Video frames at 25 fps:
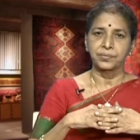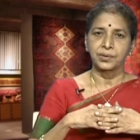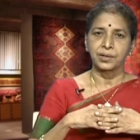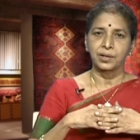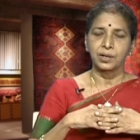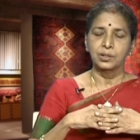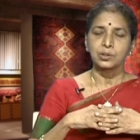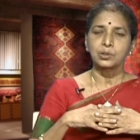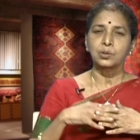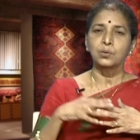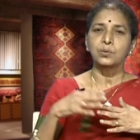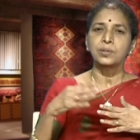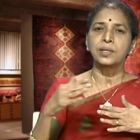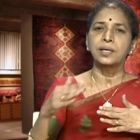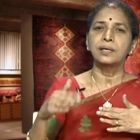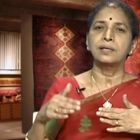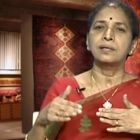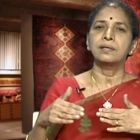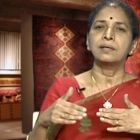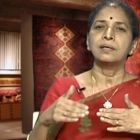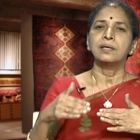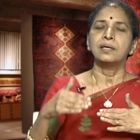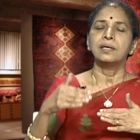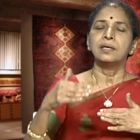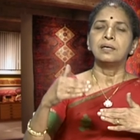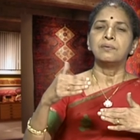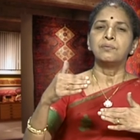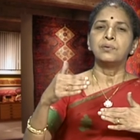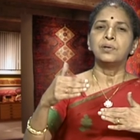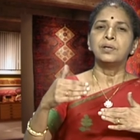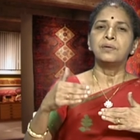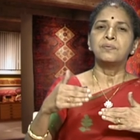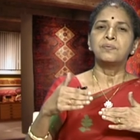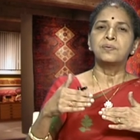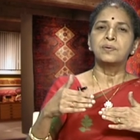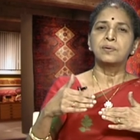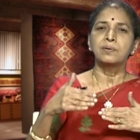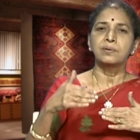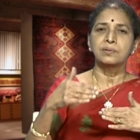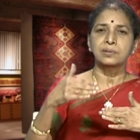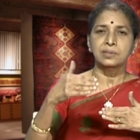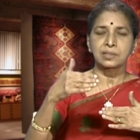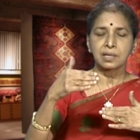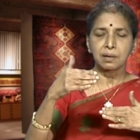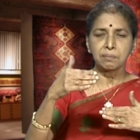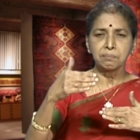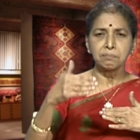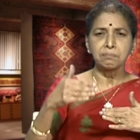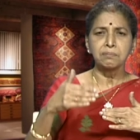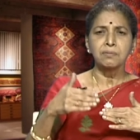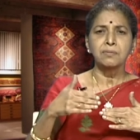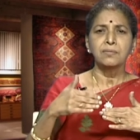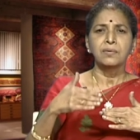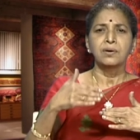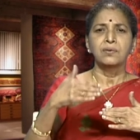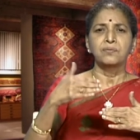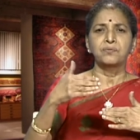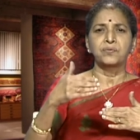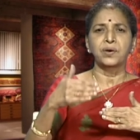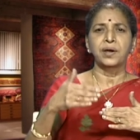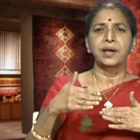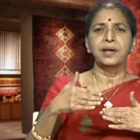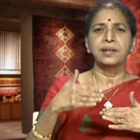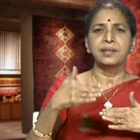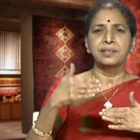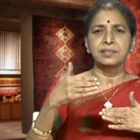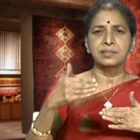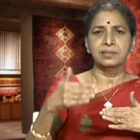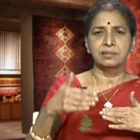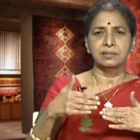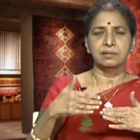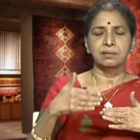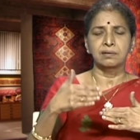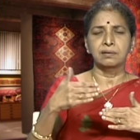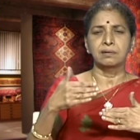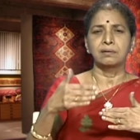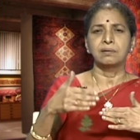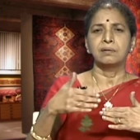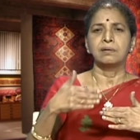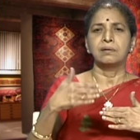So, that even if uh, some fire is uh,